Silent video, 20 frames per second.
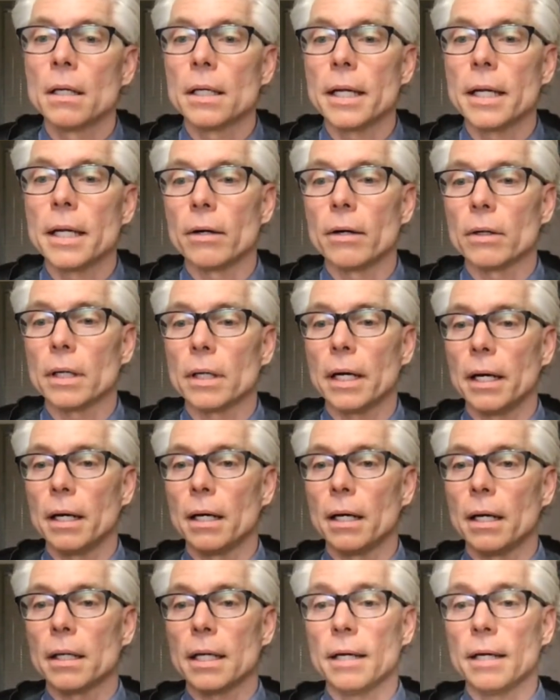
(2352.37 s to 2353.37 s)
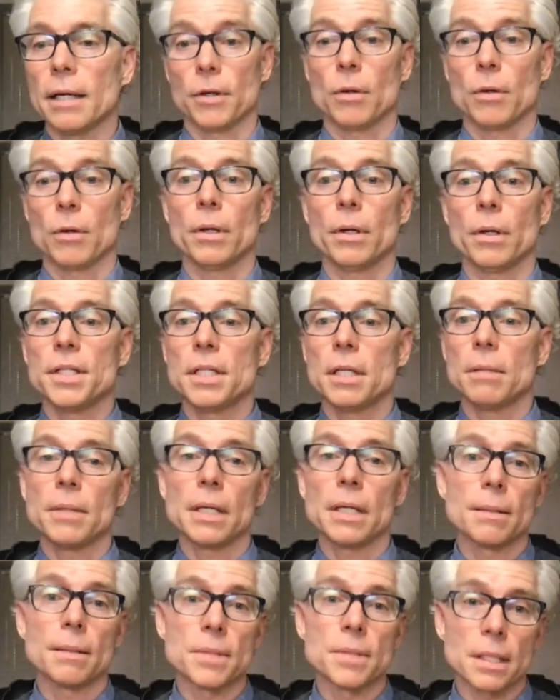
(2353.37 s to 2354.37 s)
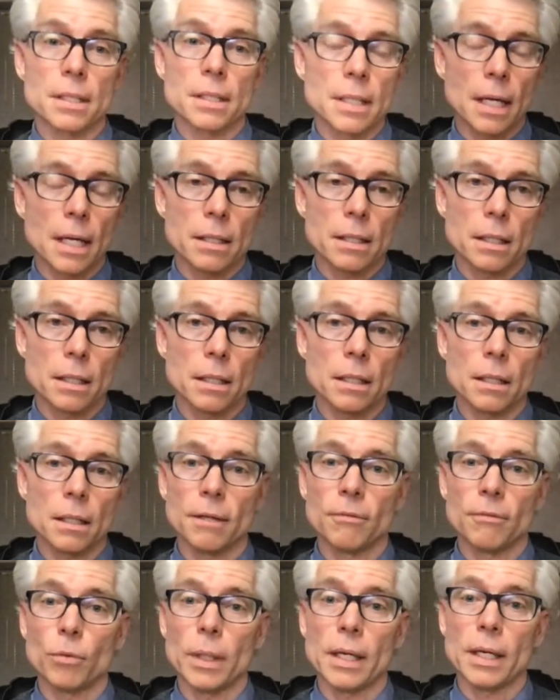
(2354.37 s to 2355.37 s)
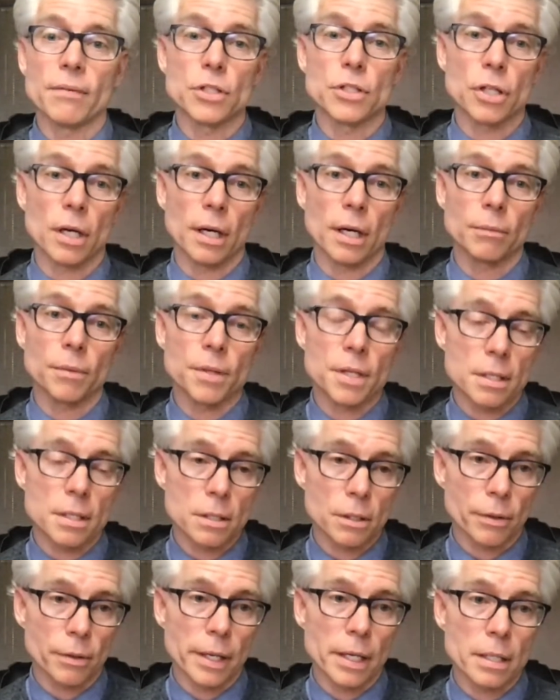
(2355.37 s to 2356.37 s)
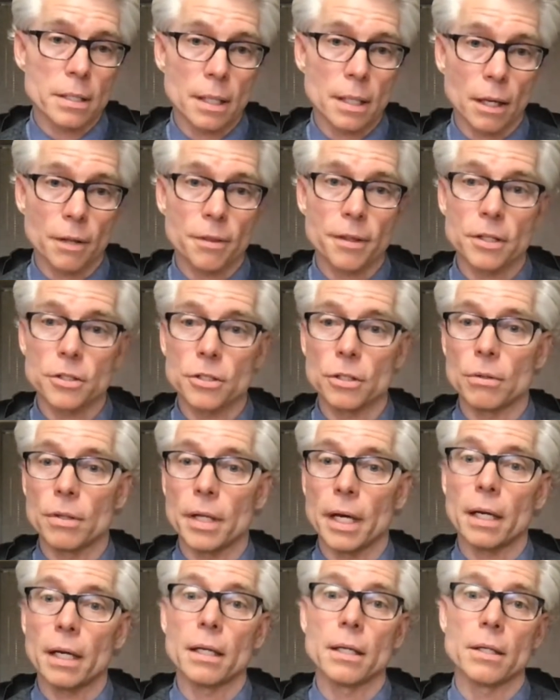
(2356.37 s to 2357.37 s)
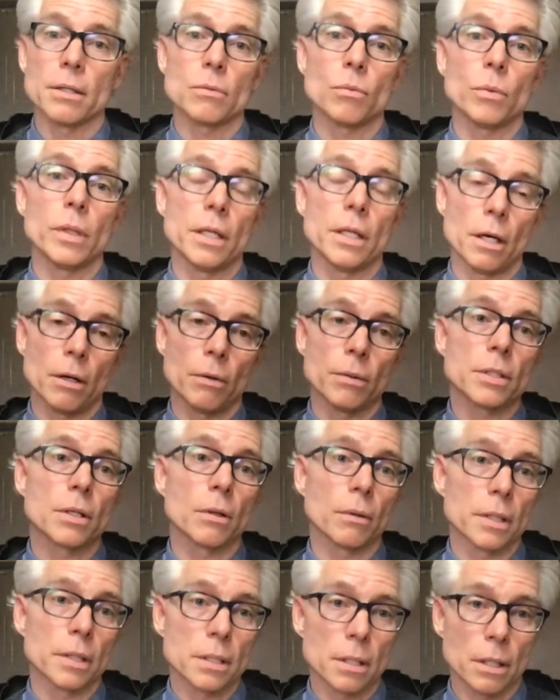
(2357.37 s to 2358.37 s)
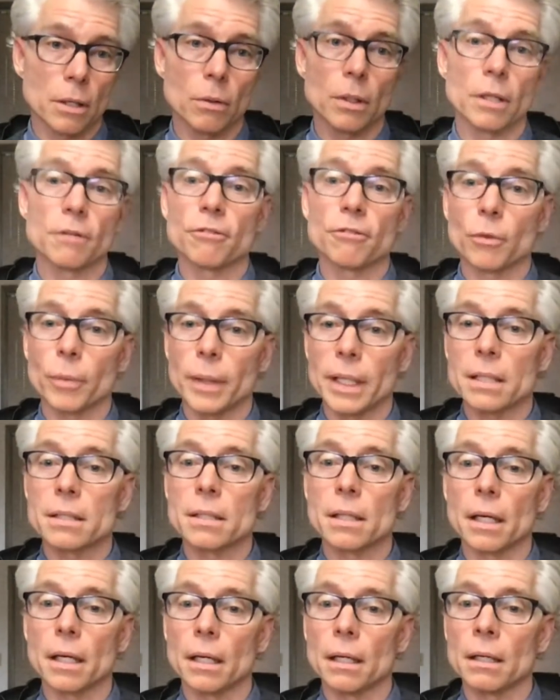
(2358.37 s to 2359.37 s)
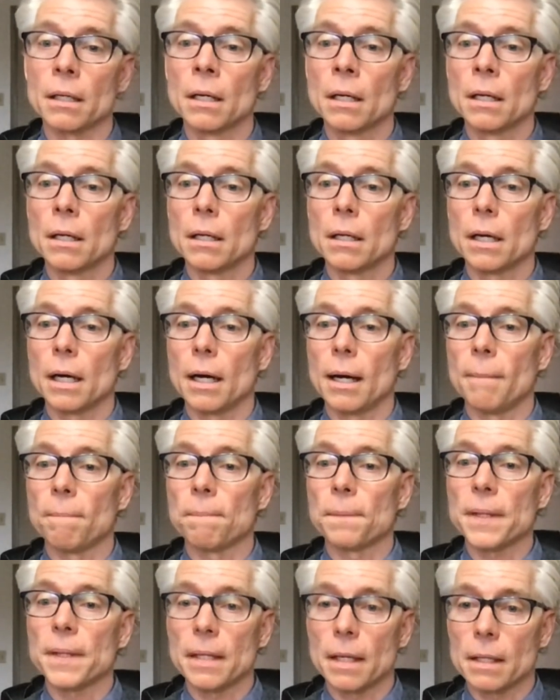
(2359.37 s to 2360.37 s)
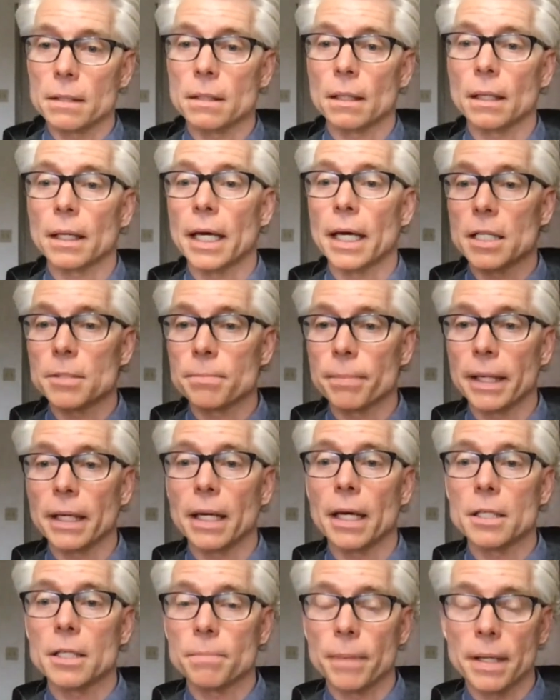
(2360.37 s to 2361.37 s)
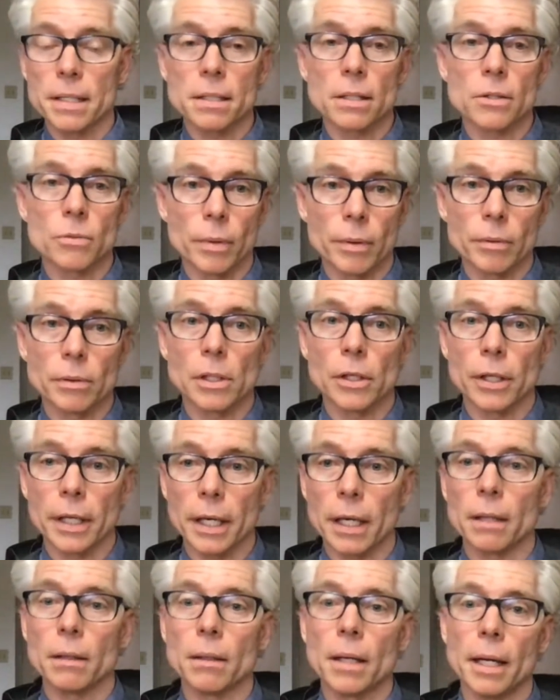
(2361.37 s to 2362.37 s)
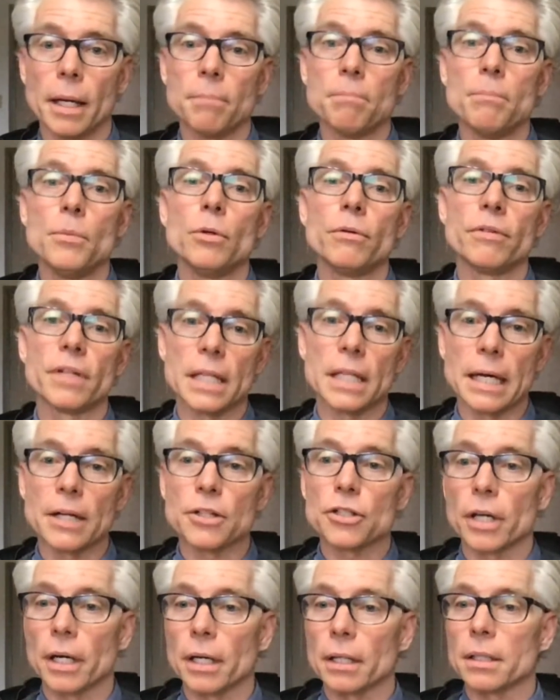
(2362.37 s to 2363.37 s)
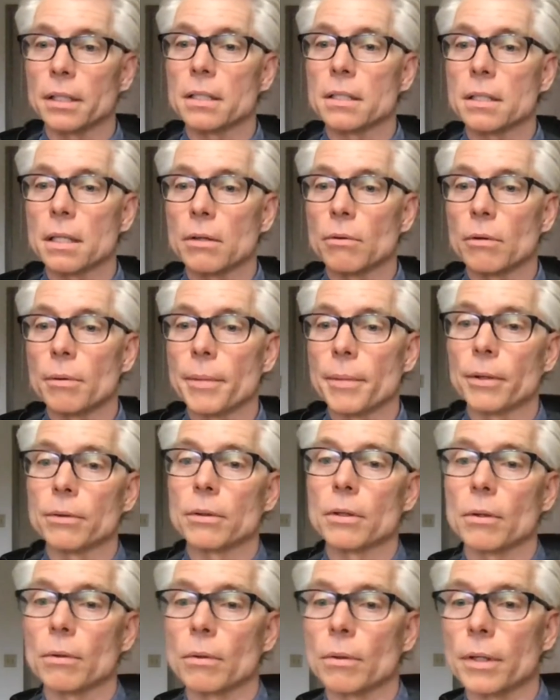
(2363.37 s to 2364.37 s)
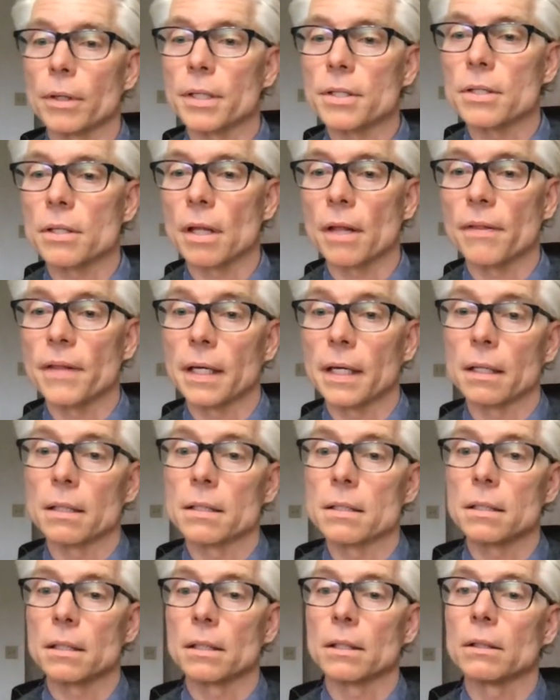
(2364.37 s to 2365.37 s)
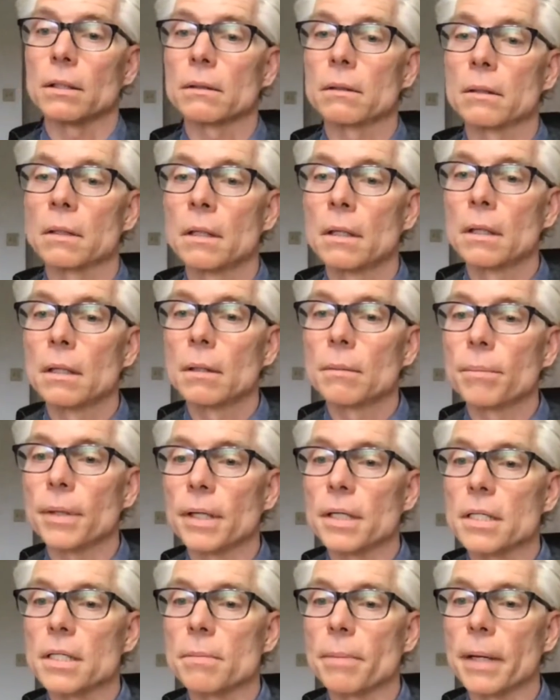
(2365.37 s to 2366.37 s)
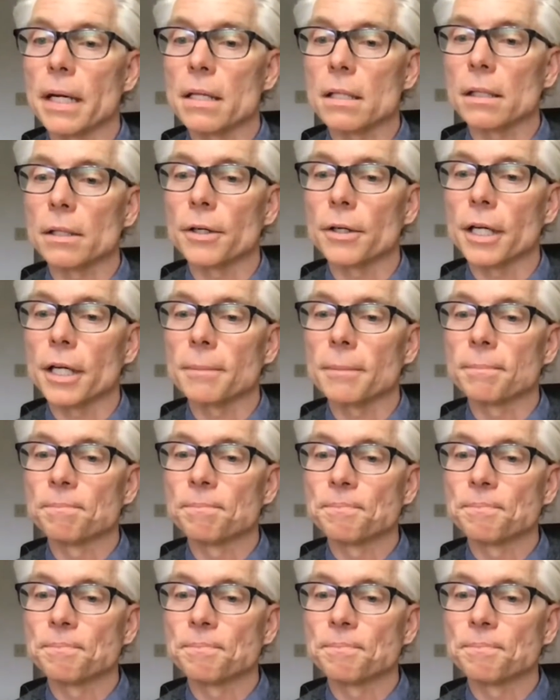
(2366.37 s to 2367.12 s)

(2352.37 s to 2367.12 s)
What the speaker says: Now, if the quarantine becomes extended, if we have a child with a serious health issue that we know is going to go on for weeks, then yes, on a case-by-case basis, we would look at moving that child into the remote cohort so that they could still participate in the learning.